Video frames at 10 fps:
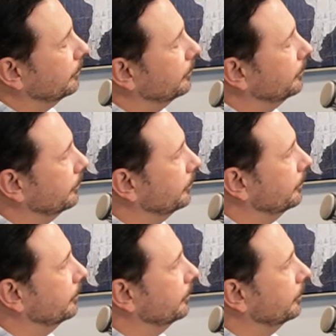
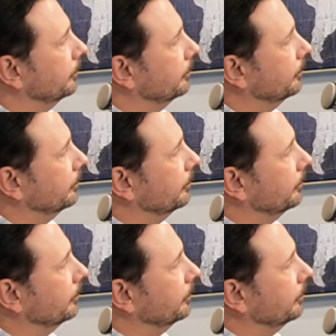
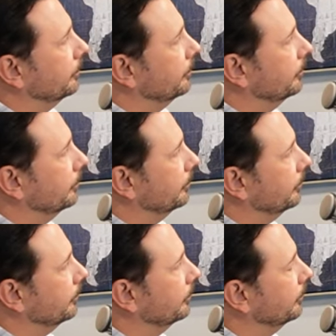
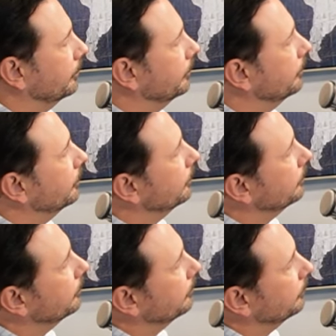
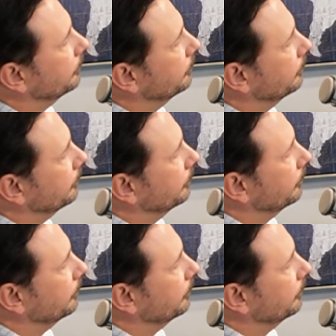(not speaking)